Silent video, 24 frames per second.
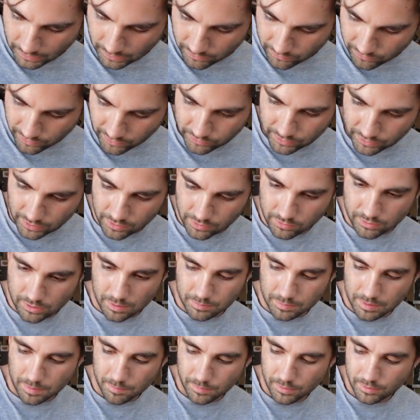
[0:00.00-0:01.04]
15th of
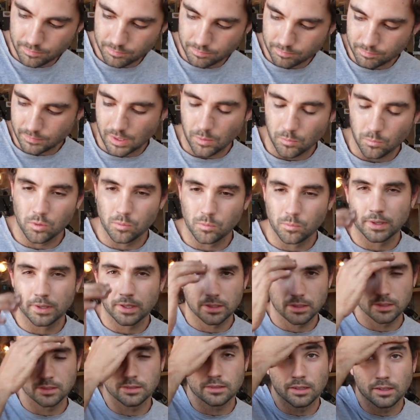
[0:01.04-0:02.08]
September, and 1 week
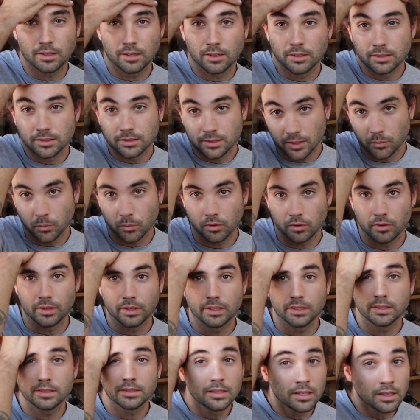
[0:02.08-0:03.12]
since I last did one of
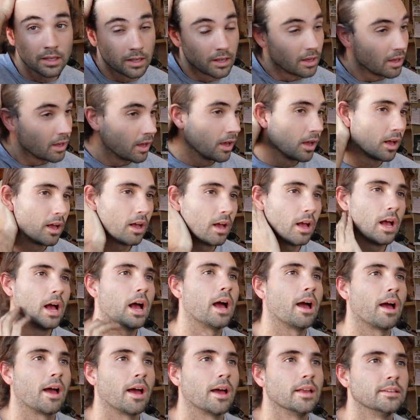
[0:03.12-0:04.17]
these,
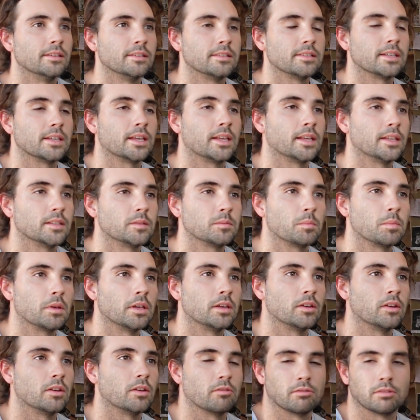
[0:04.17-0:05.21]
and it's
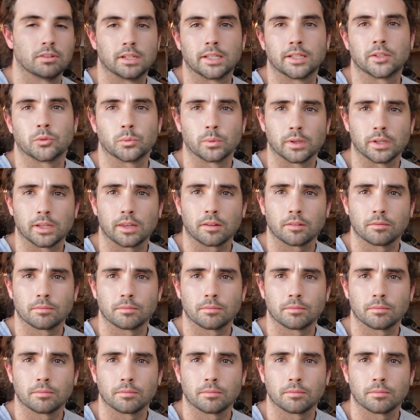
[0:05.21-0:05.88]
been a really good week.